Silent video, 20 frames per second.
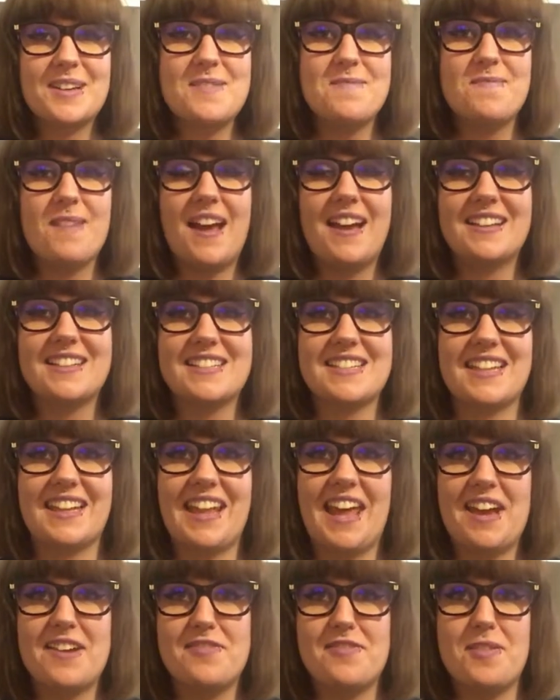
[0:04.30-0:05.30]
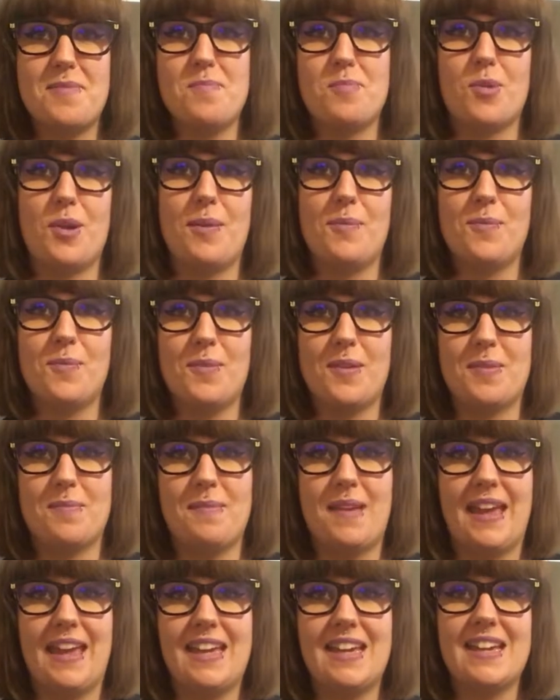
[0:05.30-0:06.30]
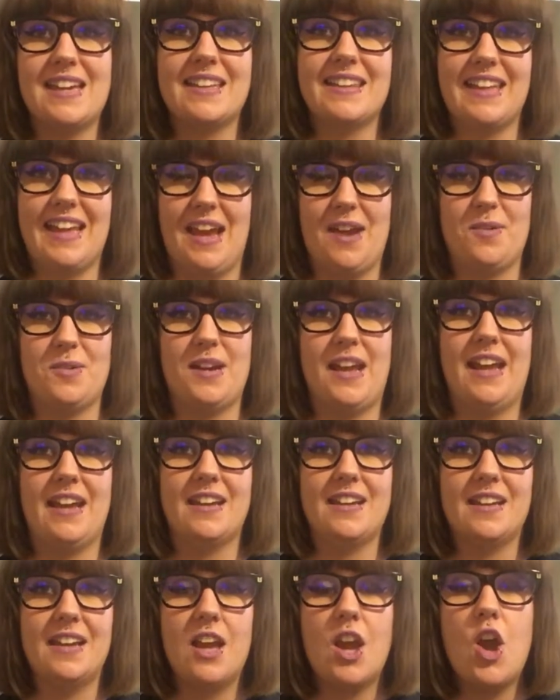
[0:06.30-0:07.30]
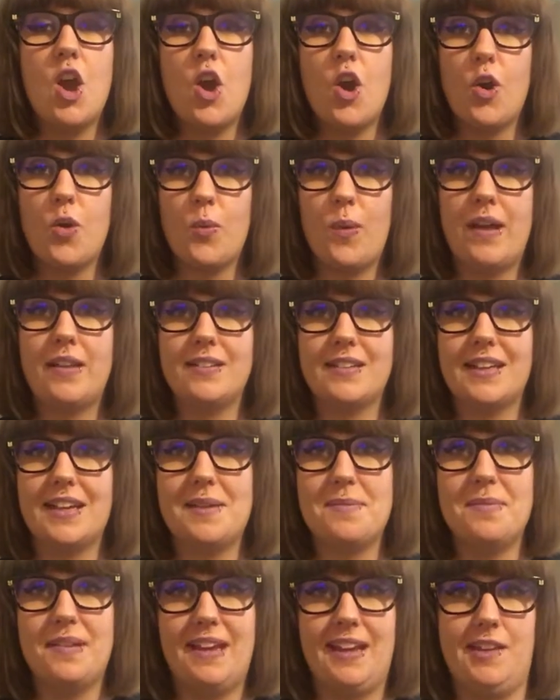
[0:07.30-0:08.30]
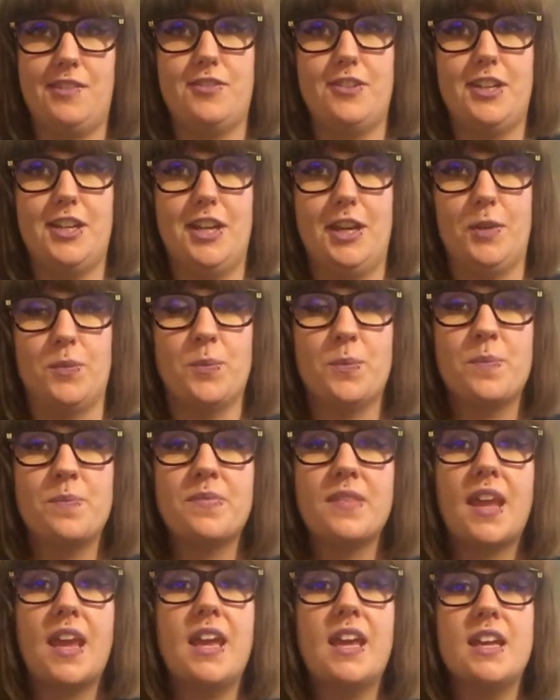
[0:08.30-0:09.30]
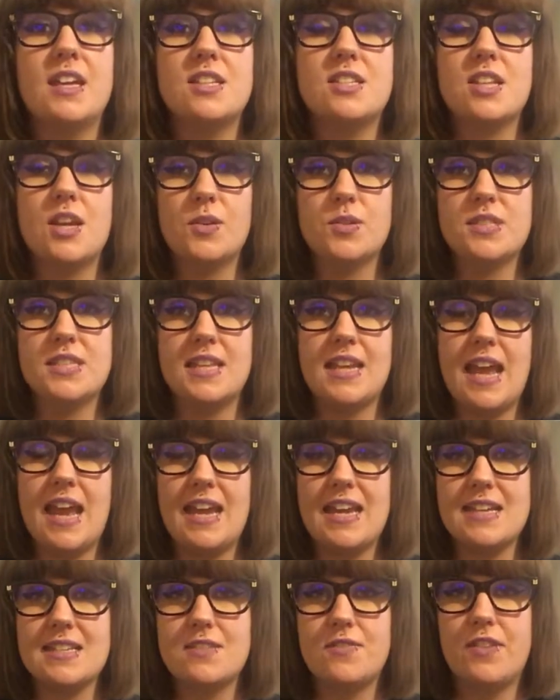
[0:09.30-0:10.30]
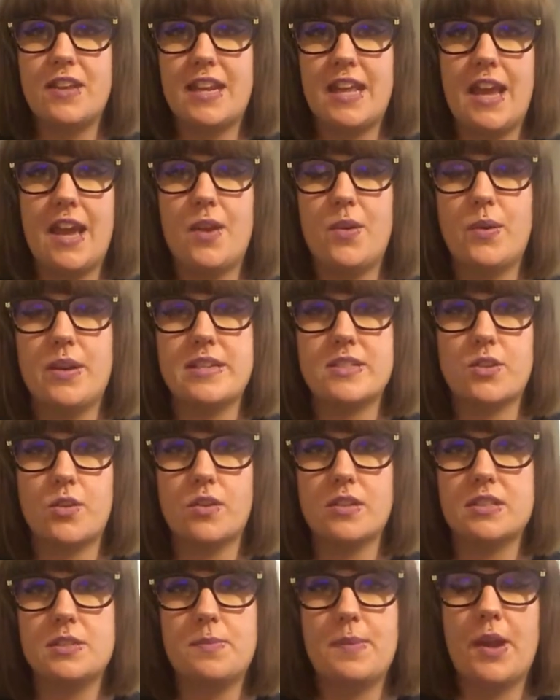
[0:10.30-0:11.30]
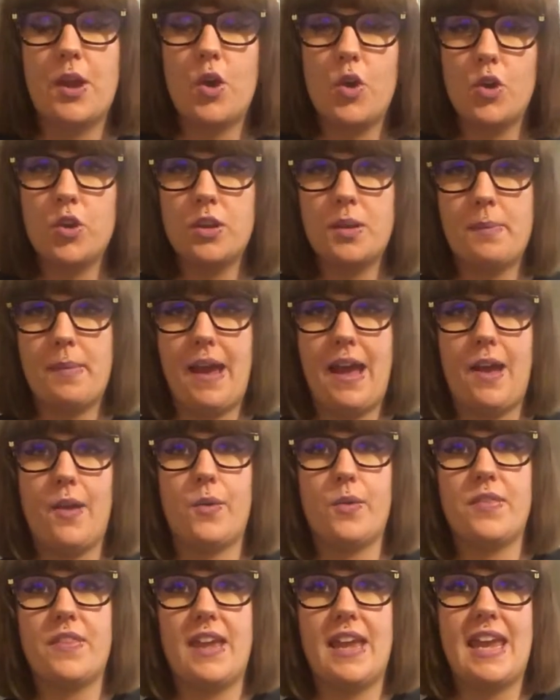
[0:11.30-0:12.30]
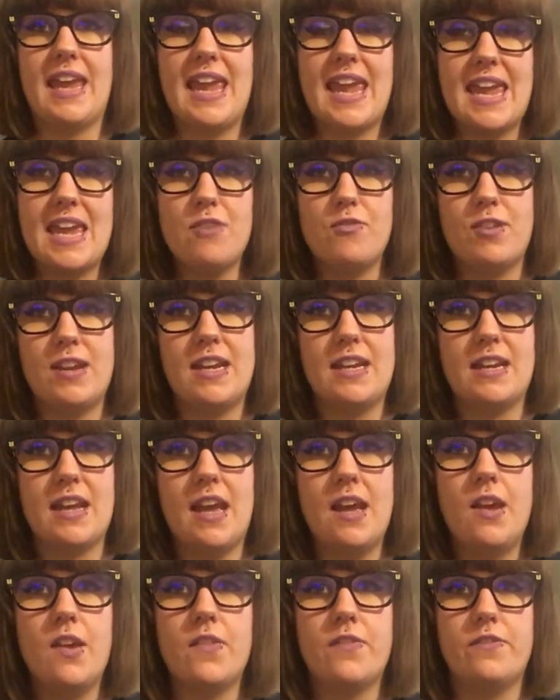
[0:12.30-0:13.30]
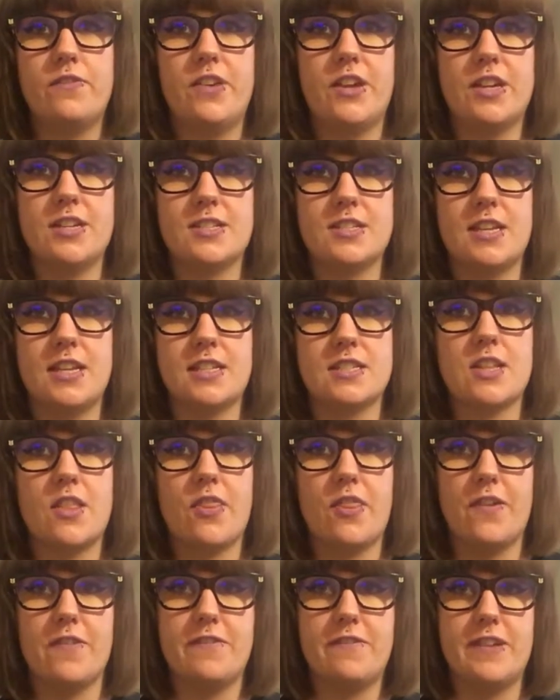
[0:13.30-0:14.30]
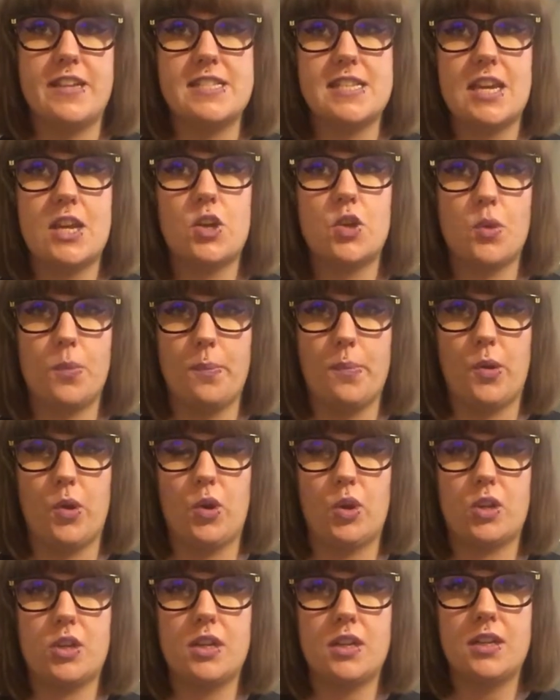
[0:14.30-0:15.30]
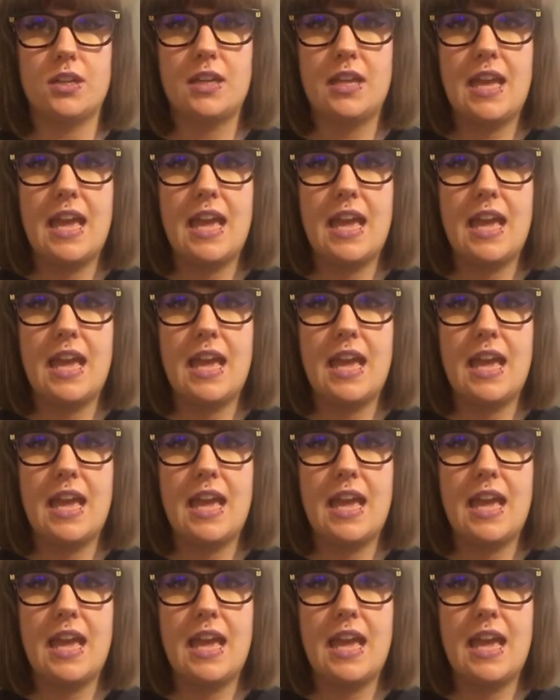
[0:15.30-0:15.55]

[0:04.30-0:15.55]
welcome back to Life in Print with me, Leonie, or welcome if you're new. So today's video is going to be all about the e-reader versus the physical book.